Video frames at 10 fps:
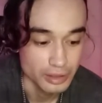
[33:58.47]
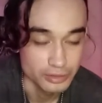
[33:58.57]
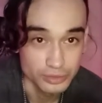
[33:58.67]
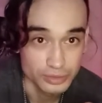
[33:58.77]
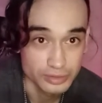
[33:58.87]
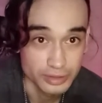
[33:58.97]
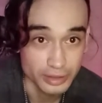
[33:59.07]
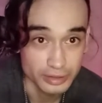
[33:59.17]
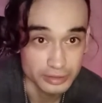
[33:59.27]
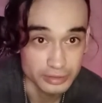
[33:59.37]
use
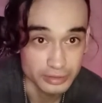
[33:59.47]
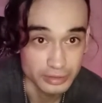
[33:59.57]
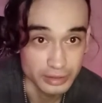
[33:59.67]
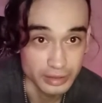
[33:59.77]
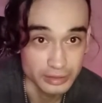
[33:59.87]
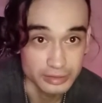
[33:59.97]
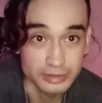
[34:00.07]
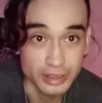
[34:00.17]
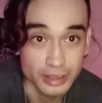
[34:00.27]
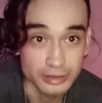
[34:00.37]
this
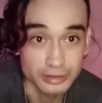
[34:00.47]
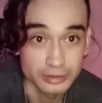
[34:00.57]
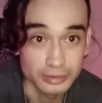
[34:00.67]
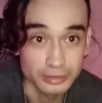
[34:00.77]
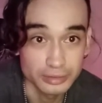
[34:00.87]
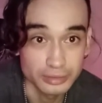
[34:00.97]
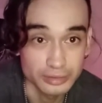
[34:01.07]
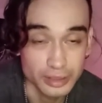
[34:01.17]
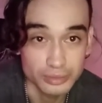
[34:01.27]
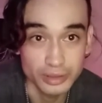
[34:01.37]
instead.
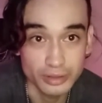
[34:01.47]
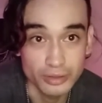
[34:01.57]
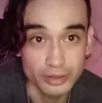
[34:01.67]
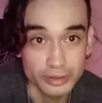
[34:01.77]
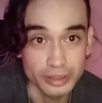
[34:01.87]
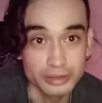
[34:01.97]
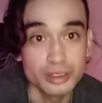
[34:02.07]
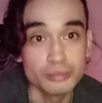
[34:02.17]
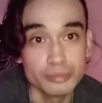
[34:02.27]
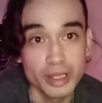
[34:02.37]
That's why they call it dummy